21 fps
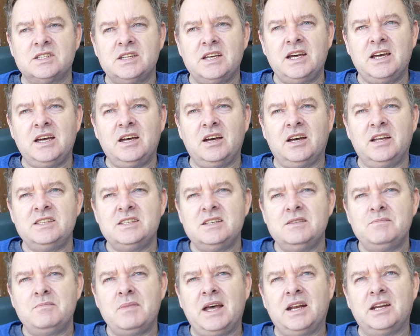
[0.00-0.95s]
I
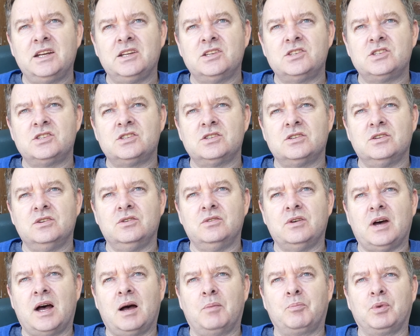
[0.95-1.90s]
did manage
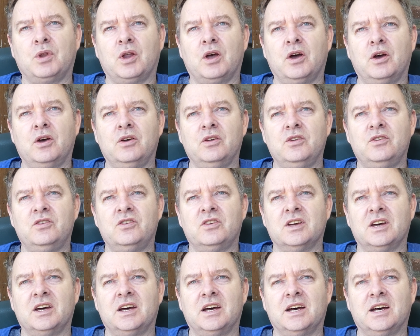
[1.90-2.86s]
to
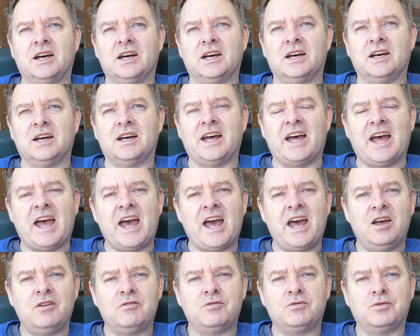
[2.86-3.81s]
upload a
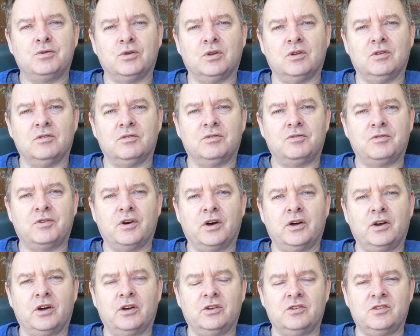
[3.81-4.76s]
handful of
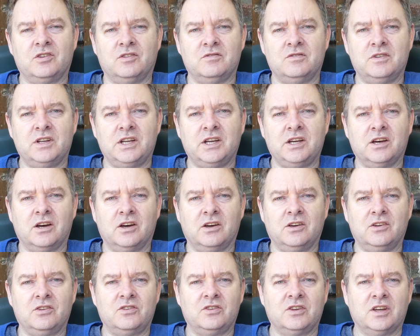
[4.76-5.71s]
photos and
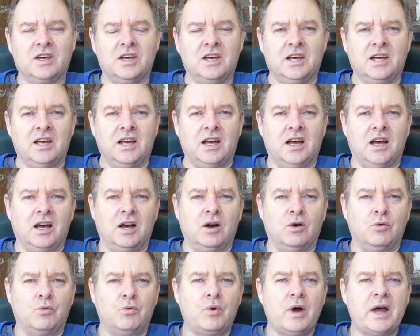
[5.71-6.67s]
videos
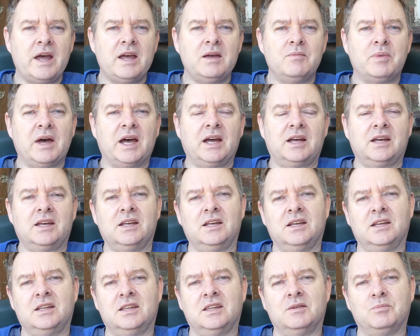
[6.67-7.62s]
way back
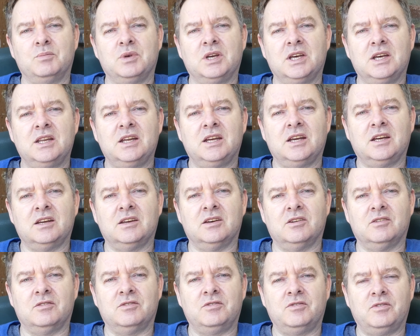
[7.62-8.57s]
in the beginning
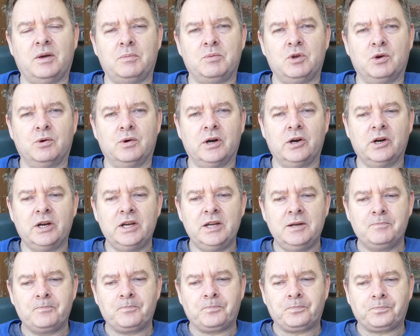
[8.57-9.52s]
of
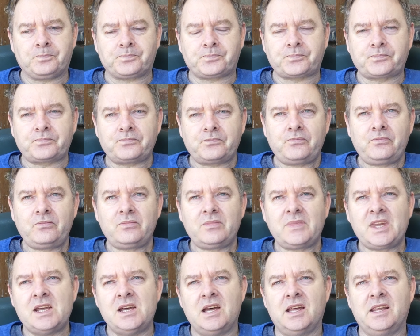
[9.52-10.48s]
February.
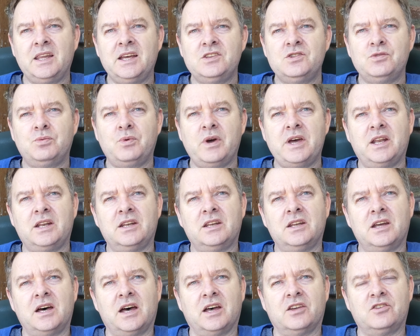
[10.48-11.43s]
And that's
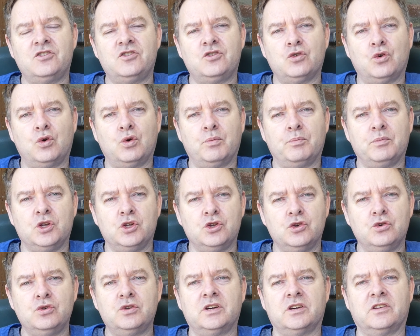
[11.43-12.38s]
when Storm
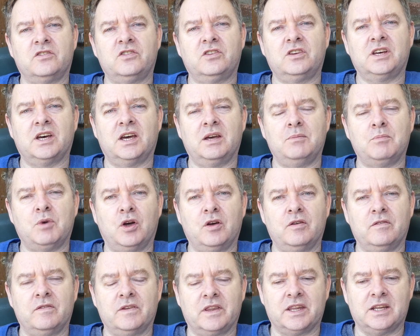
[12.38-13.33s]
Eunice came
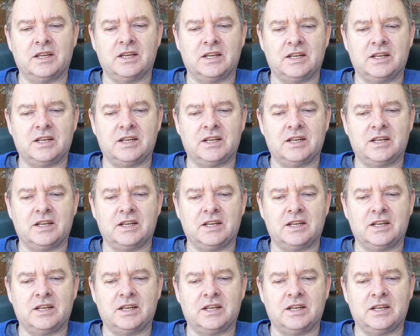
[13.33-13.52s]
over the